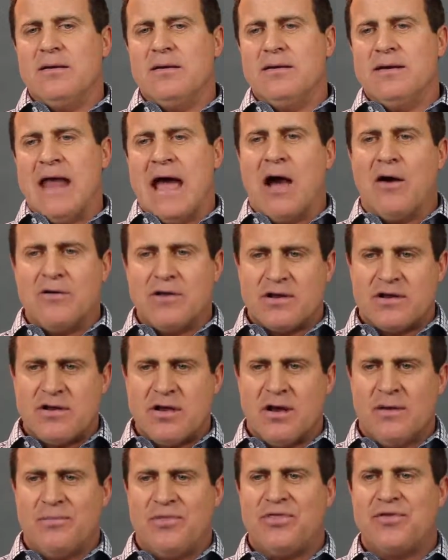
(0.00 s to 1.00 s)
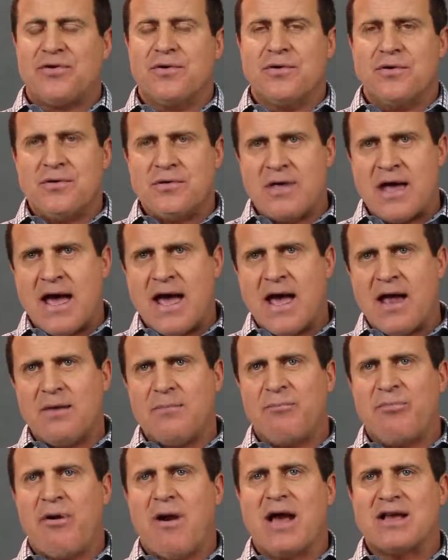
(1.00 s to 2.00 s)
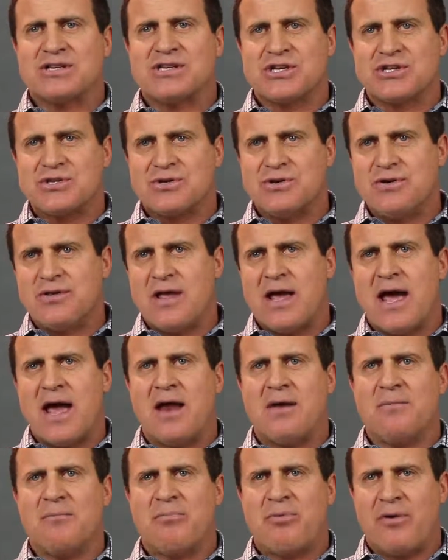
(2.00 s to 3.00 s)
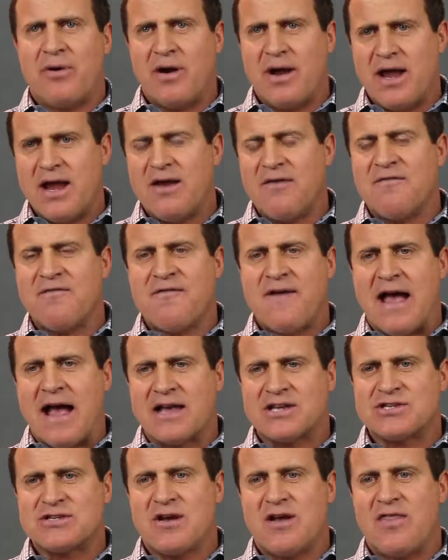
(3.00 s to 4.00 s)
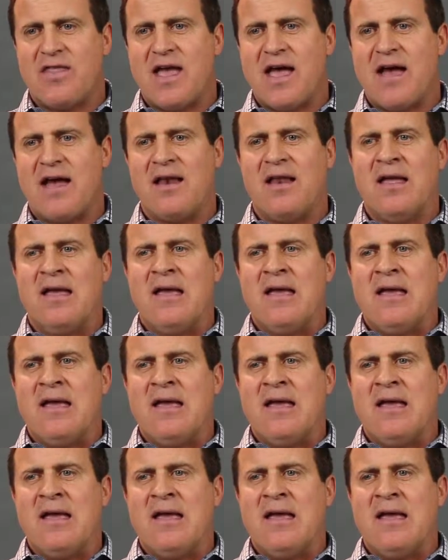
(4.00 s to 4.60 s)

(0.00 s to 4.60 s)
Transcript: now to come through that, process through that, and pray and fast on that,